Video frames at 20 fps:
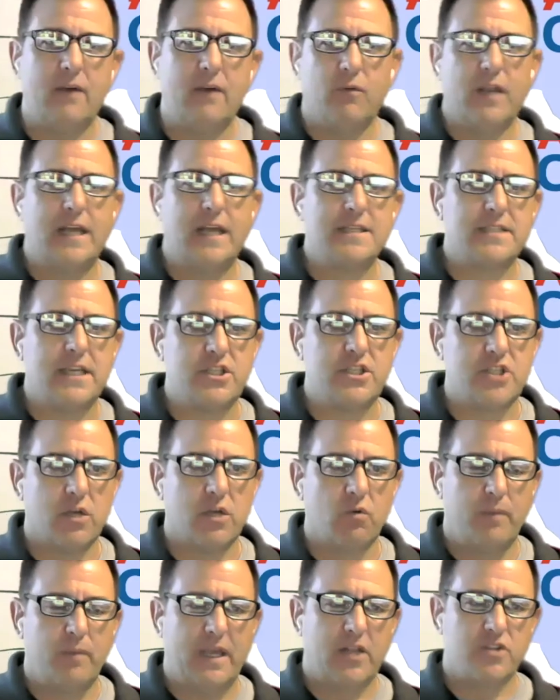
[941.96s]
that when I say
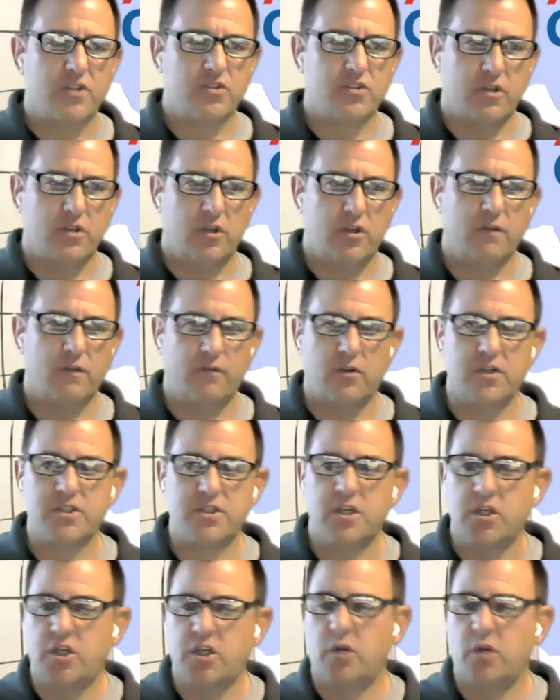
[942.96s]
general manager of the
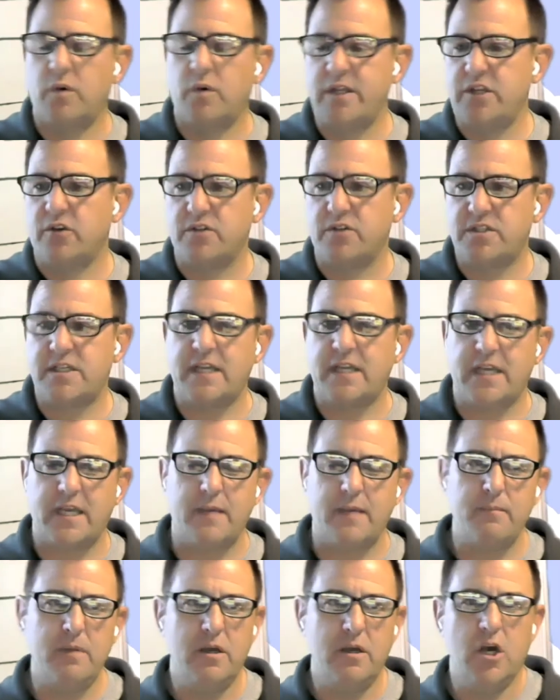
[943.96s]
universe. You and your
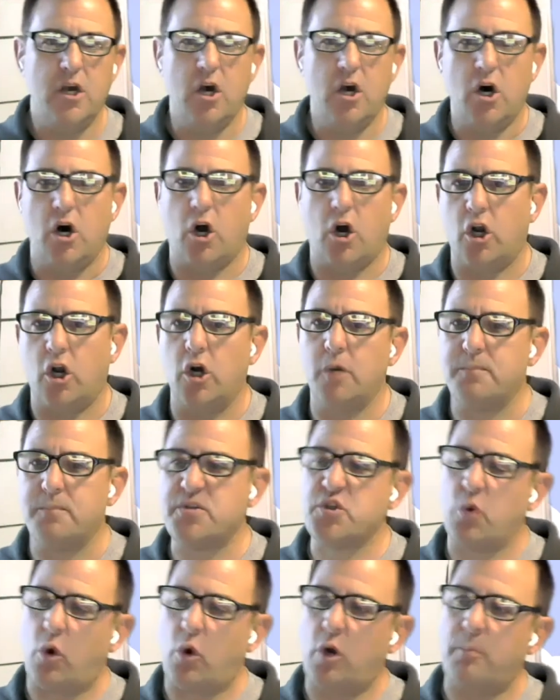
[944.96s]
team are
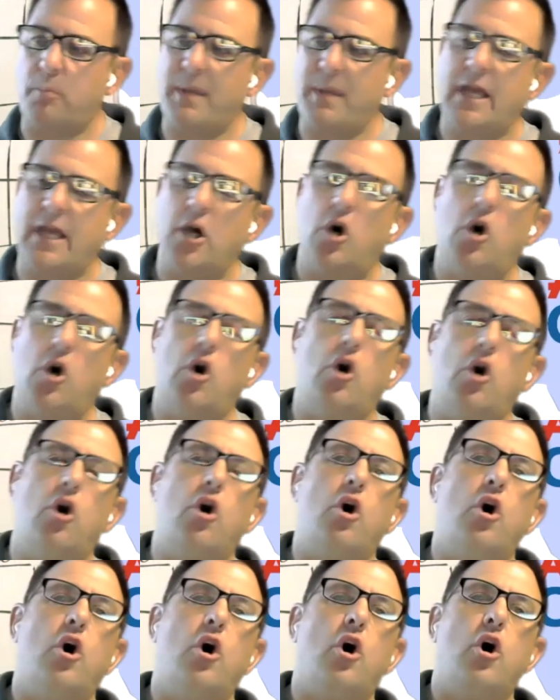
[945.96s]
absorbing
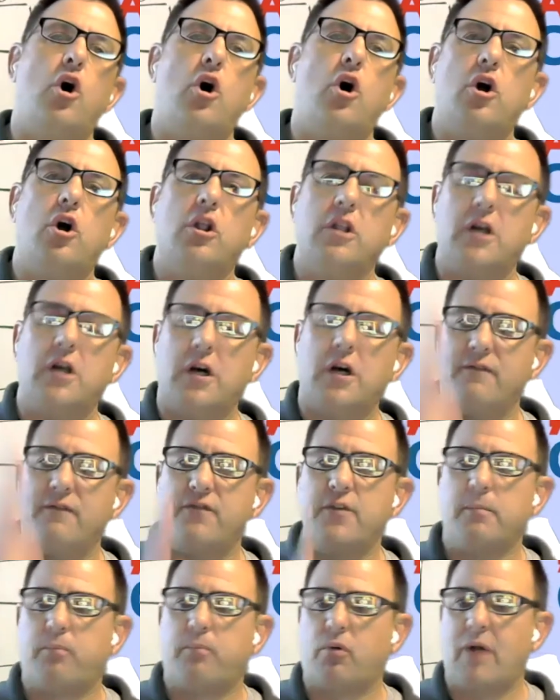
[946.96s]
all
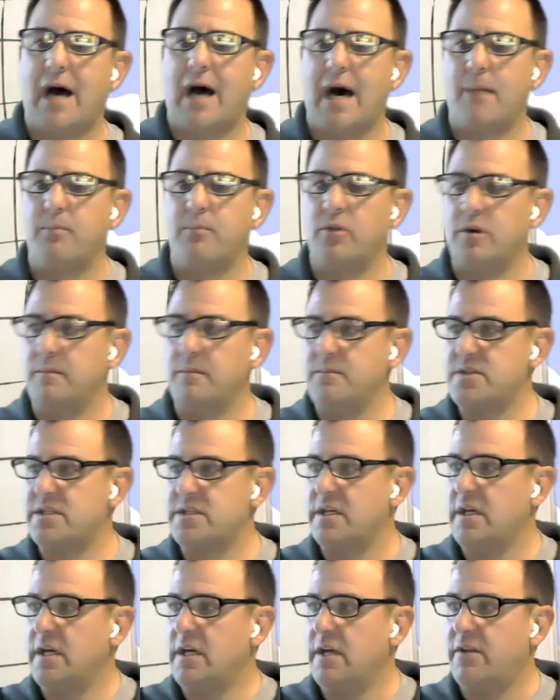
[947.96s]
of the
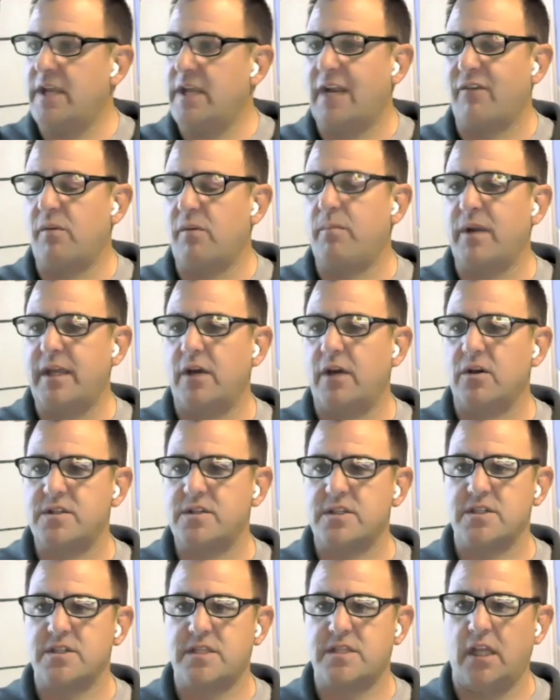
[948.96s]
problems that everybody
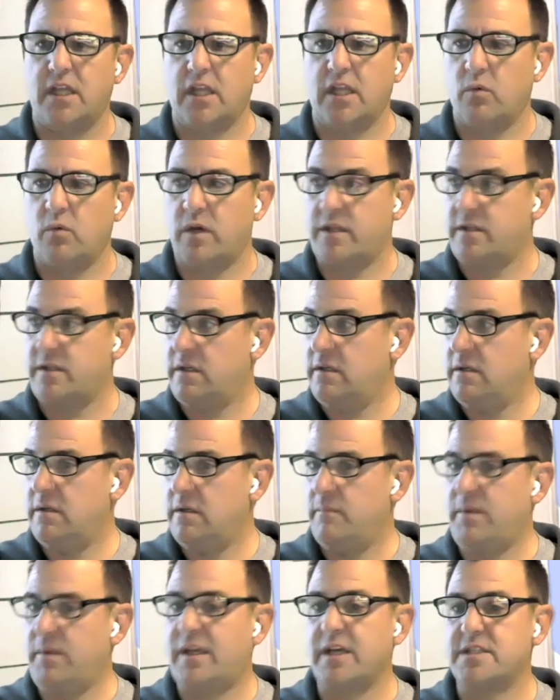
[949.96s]
else is dealing with
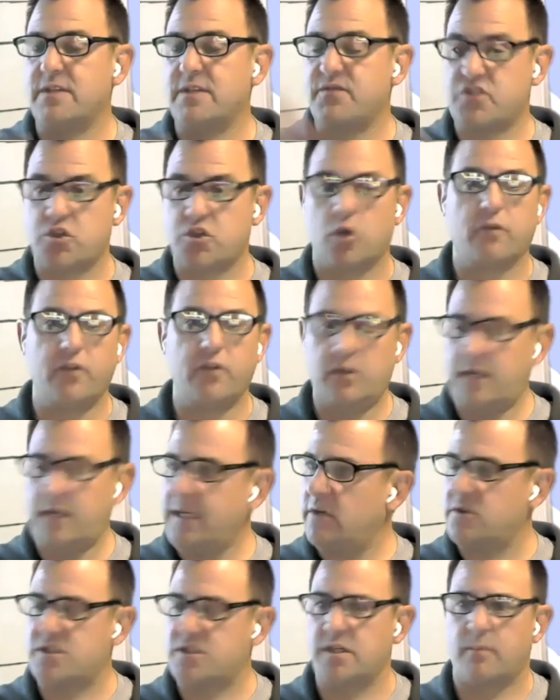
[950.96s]
because of servant
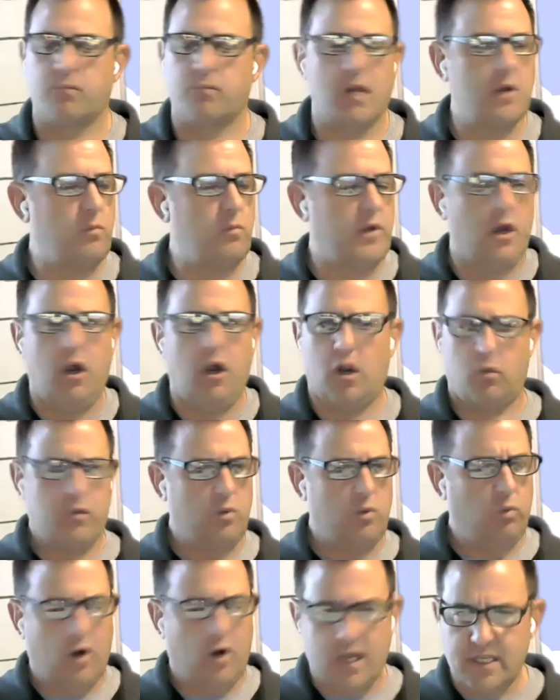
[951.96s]
leadership, right? We
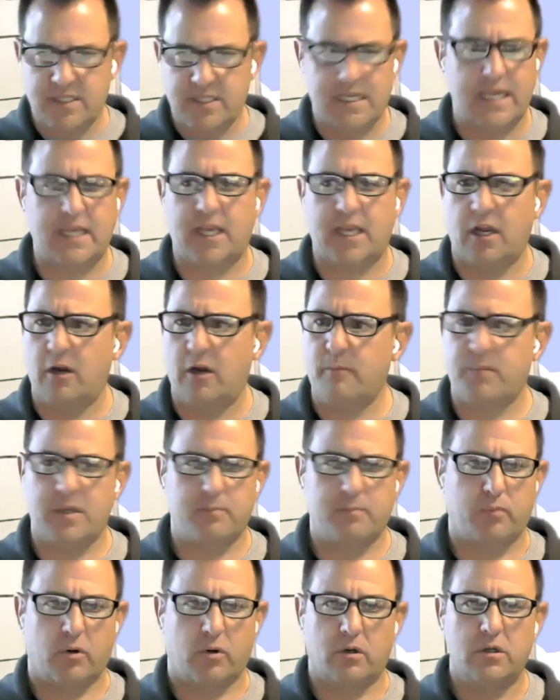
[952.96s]
want to take care of
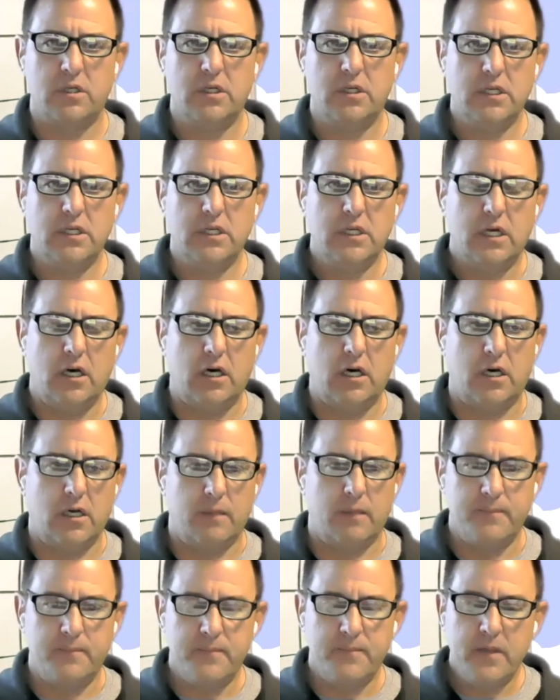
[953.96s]
people.
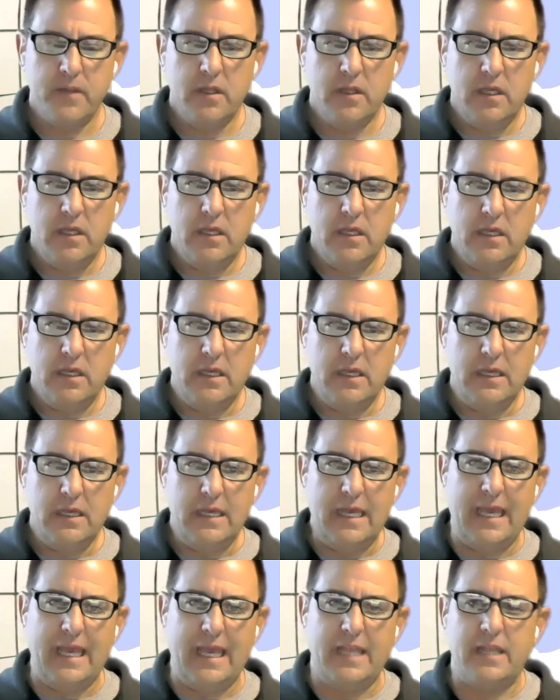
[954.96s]

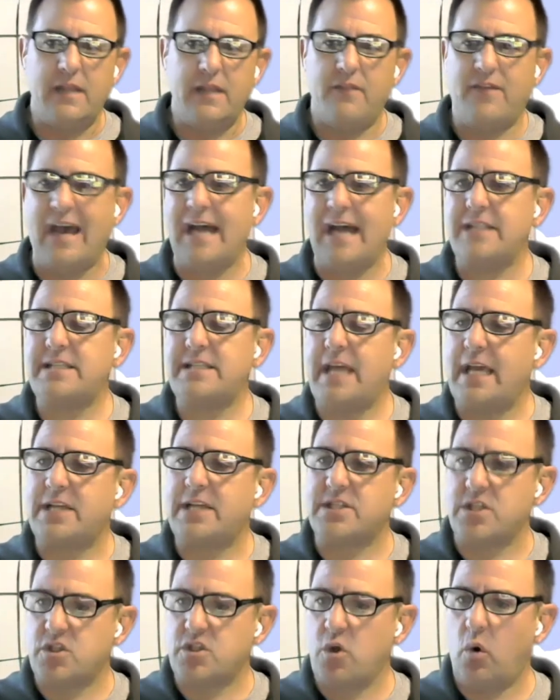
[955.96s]
And that
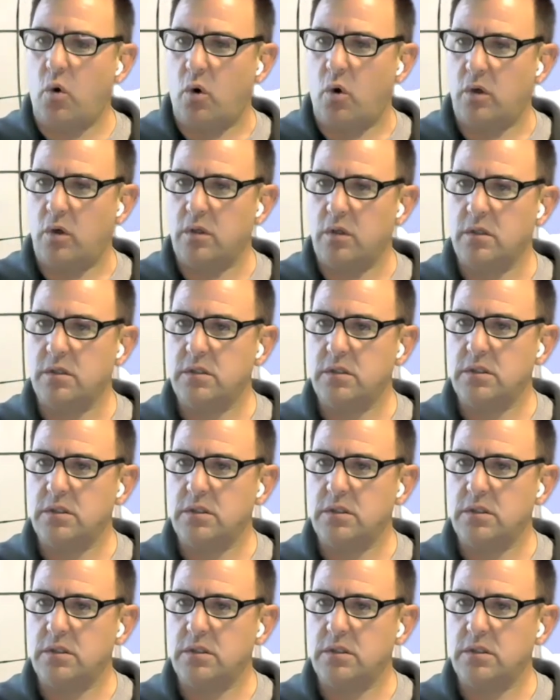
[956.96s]
takes a toll.